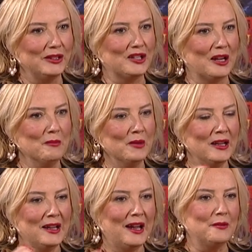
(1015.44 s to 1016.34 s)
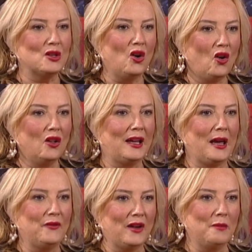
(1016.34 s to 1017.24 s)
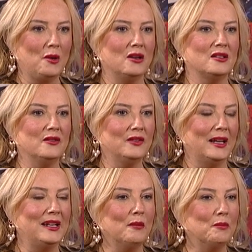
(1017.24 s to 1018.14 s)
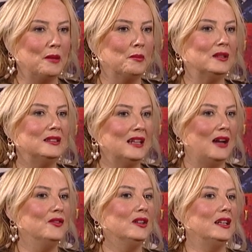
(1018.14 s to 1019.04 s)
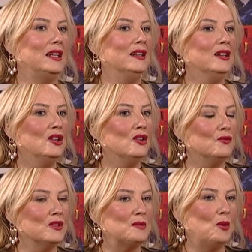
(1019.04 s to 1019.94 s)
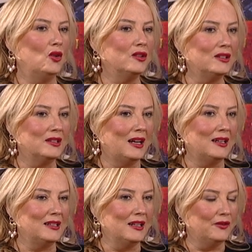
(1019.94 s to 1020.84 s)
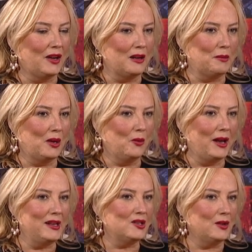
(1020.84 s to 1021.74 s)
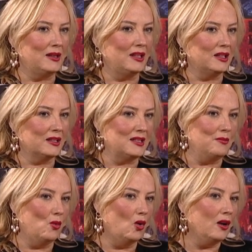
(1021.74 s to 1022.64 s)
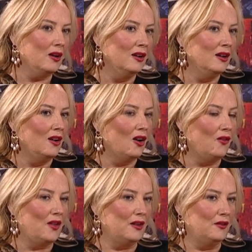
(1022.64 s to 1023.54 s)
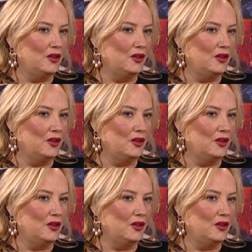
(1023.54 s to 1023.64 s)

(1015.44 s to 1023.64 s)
in the gym, it was all kept very positive and light, and people definitely responded to that in a very big way. So I think you'll see more of that in